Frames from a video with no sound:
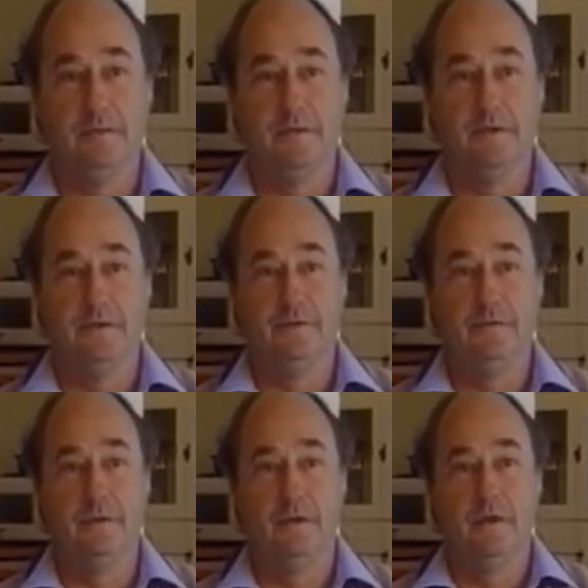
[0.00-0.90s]
because
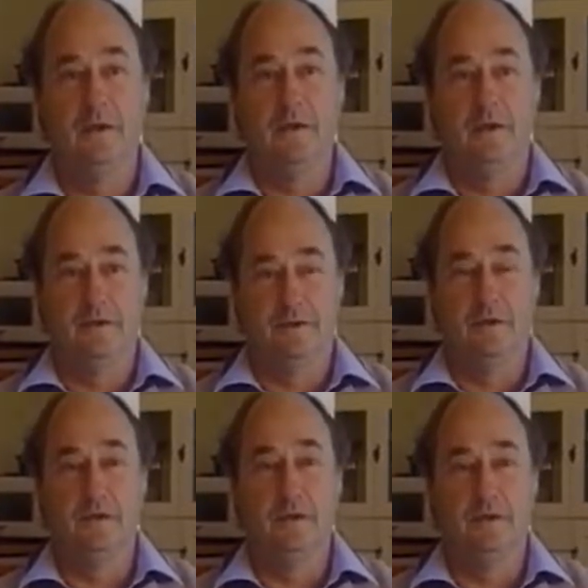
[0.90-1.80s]
it's an
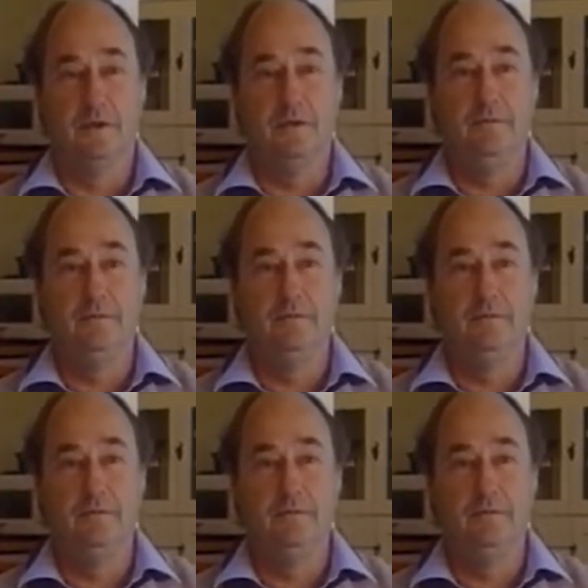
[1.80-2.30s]
early one.